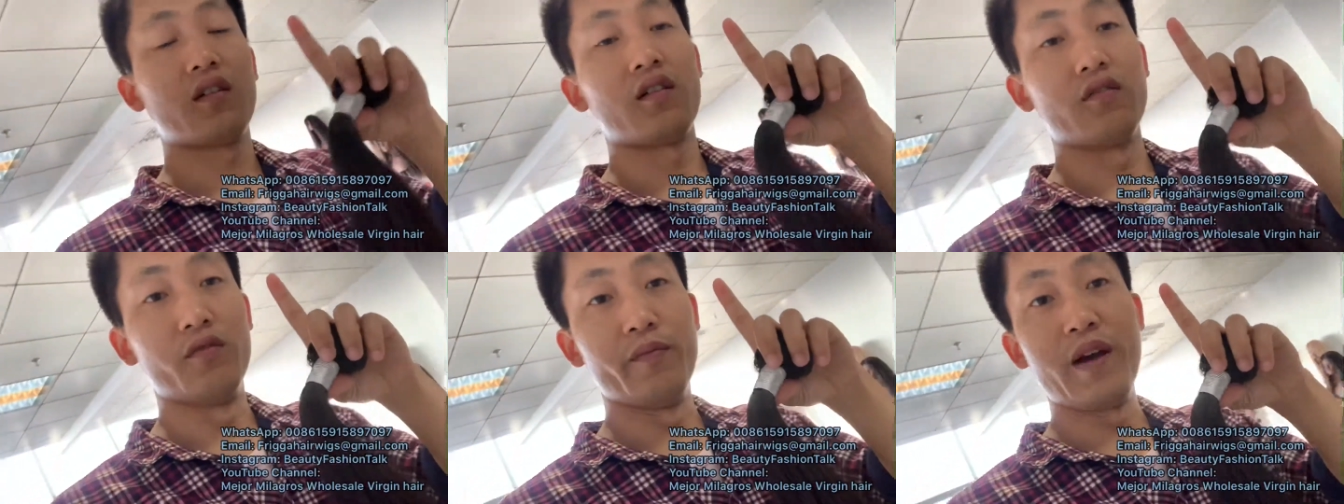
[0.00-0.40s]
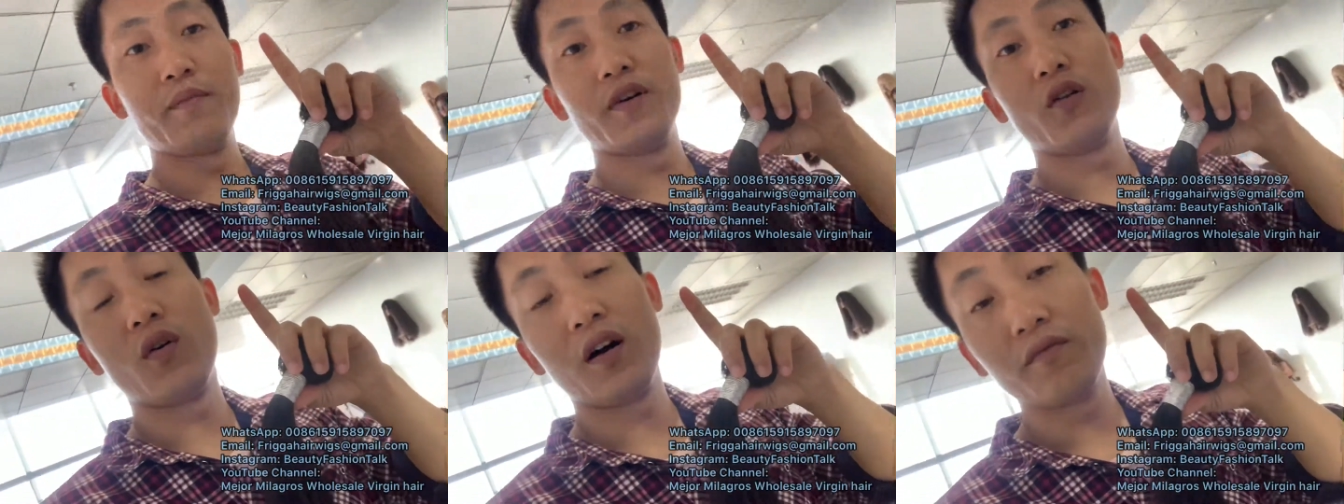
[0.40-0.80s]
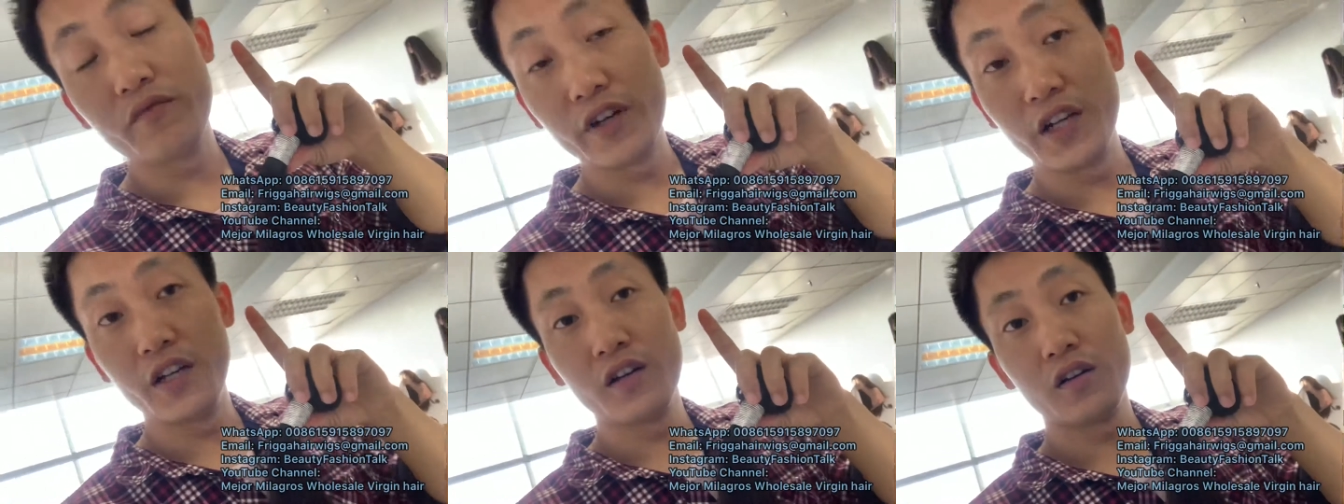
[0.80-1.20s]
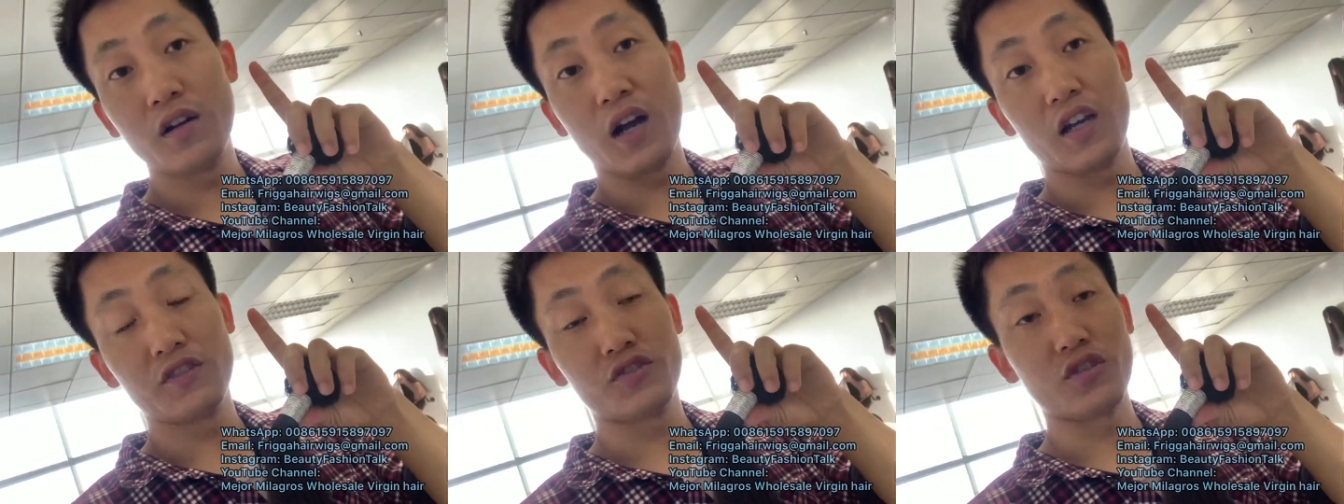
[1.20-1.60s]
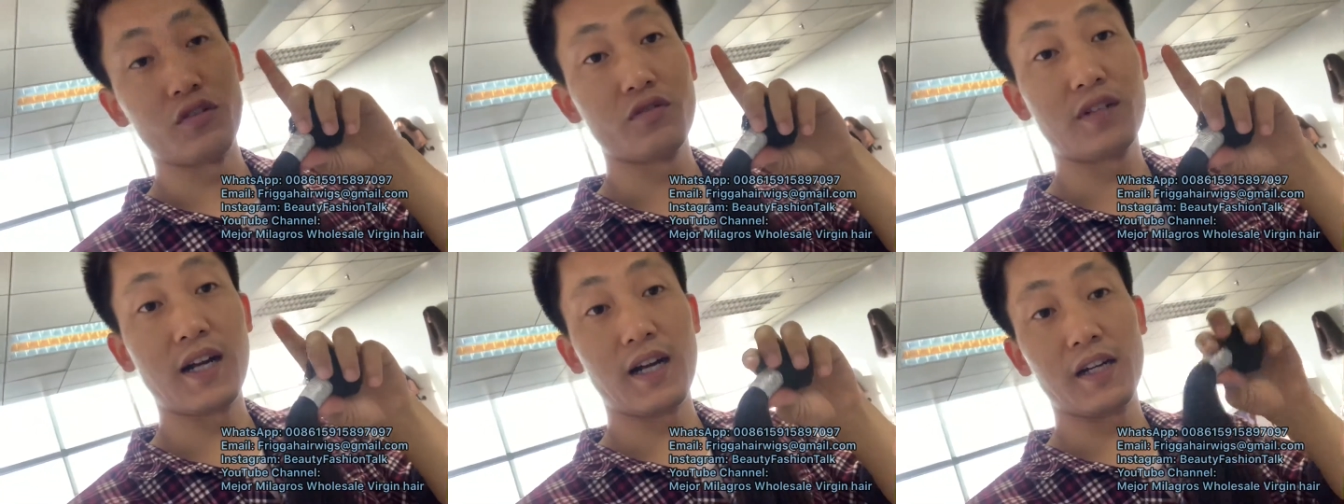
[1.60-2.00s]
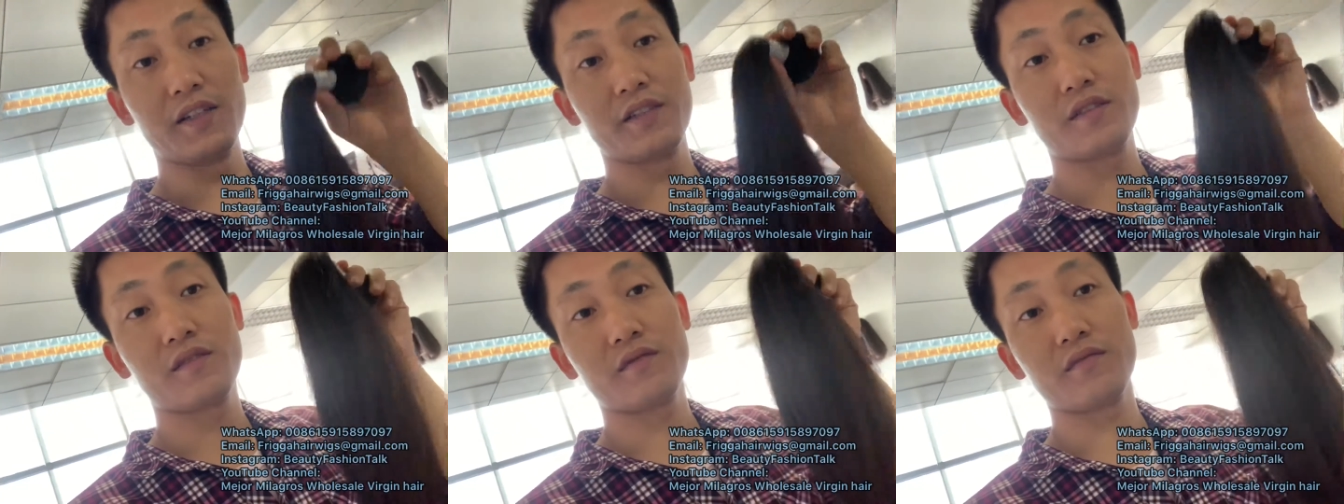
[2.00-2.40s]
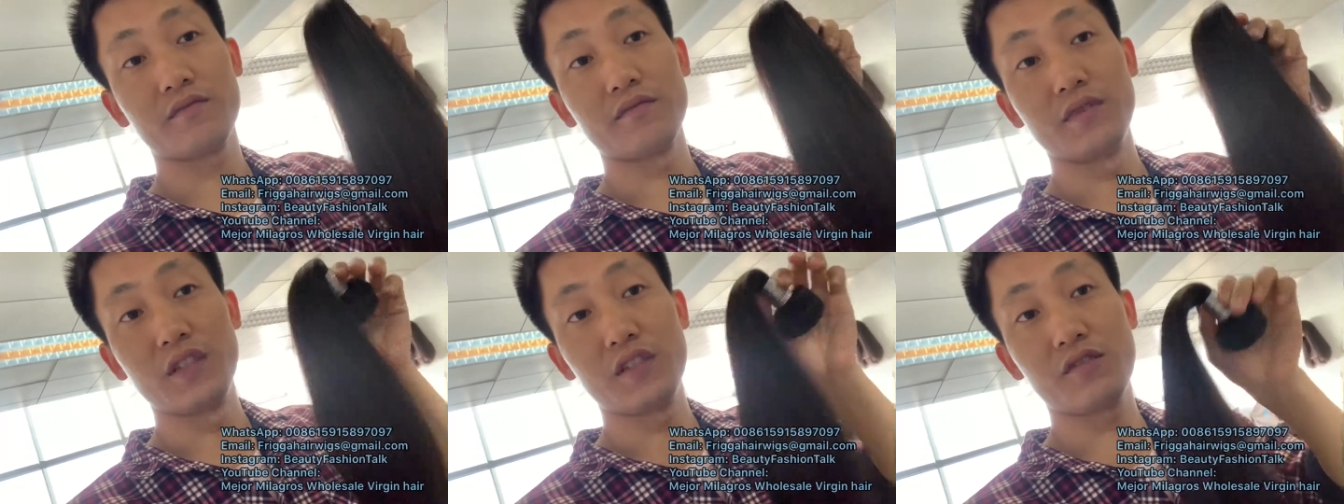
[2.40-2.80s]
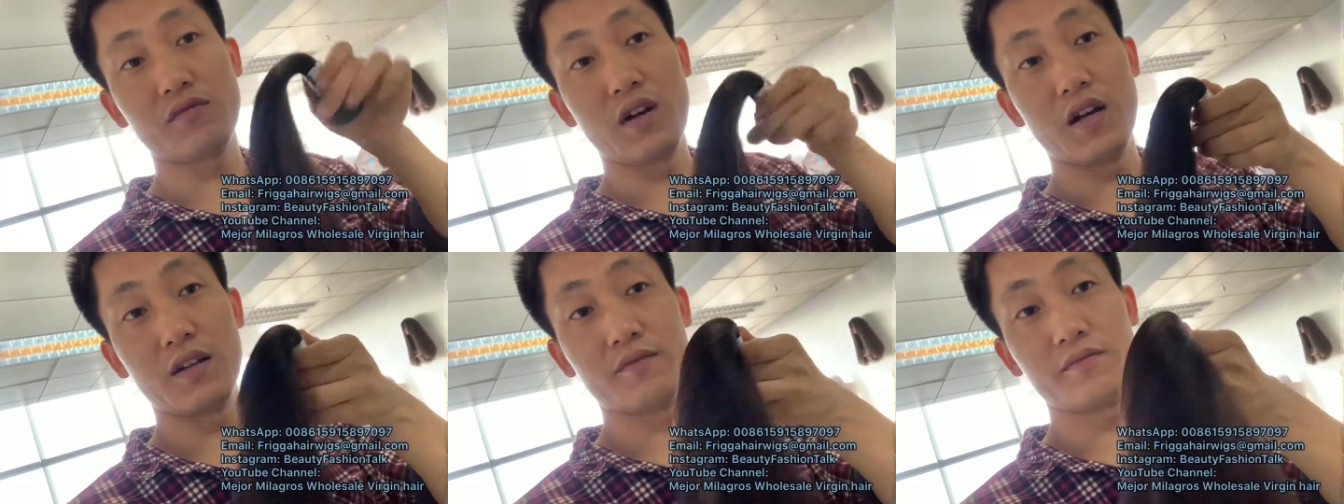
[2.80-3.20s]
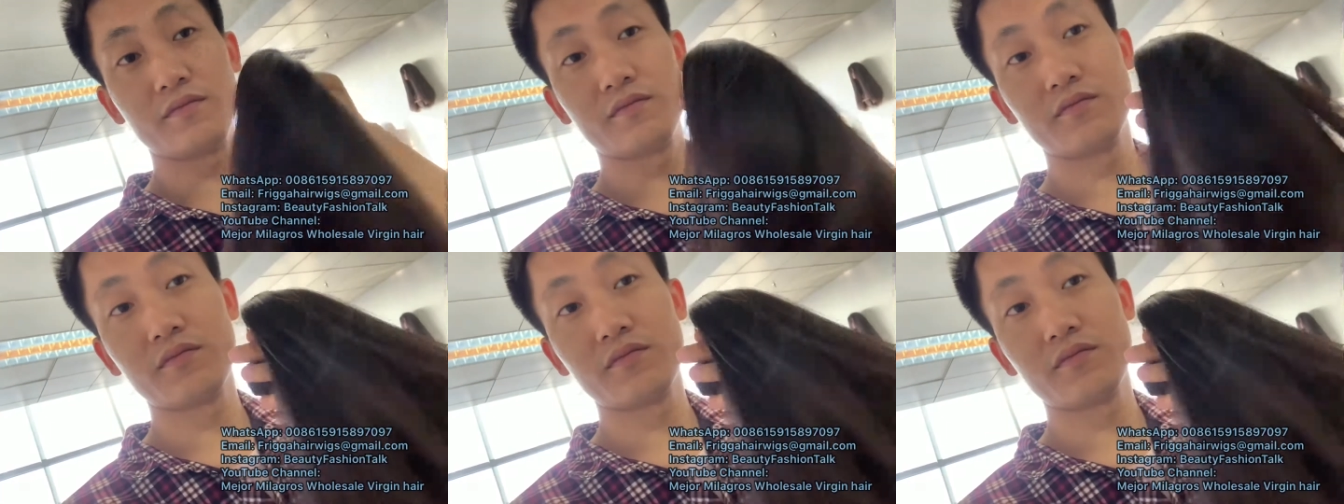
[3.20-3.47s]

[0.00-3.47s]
Remember one video I show you guys, this one?